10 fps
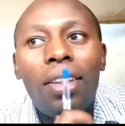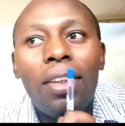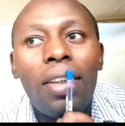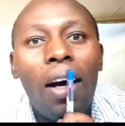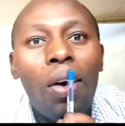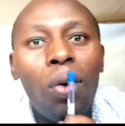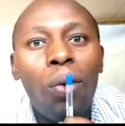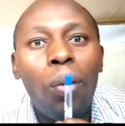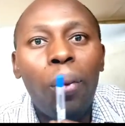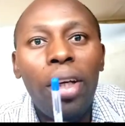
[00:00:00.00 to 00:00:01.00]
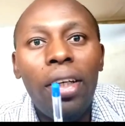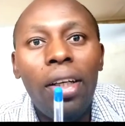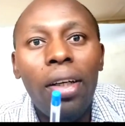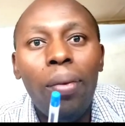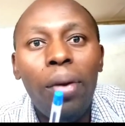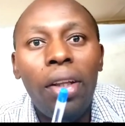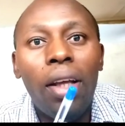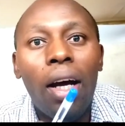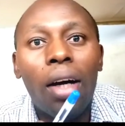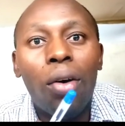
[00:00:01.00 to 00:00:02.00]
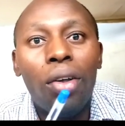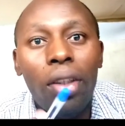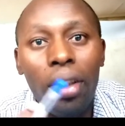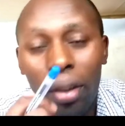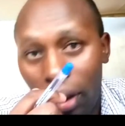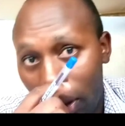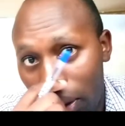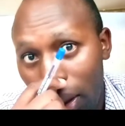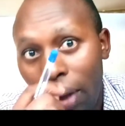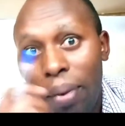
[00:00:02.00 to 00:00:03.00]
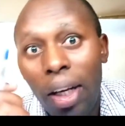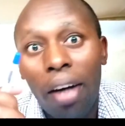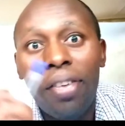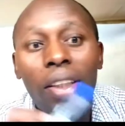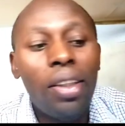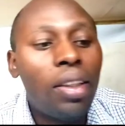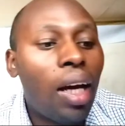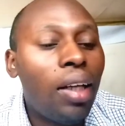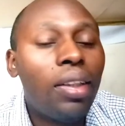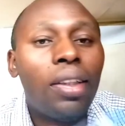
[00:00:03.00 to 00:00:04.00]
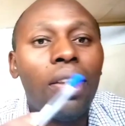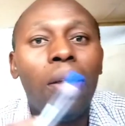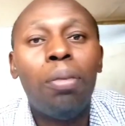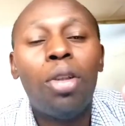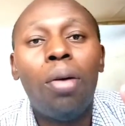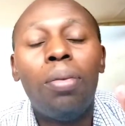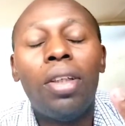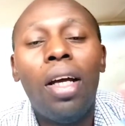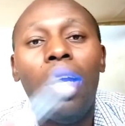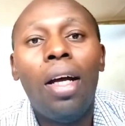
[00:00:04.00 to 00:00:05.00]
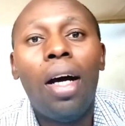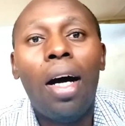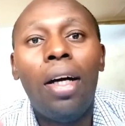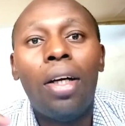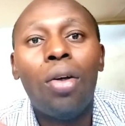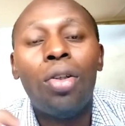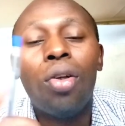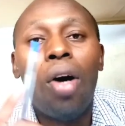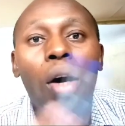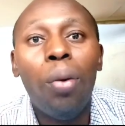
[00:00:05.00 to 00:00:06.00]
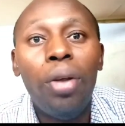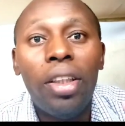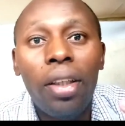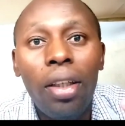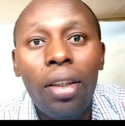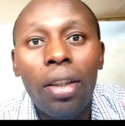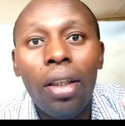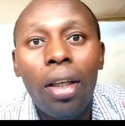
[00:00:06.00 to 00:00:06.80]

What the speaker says: is how we deal with coccidiosis. We have seen signs, symptoms, and also how we treat.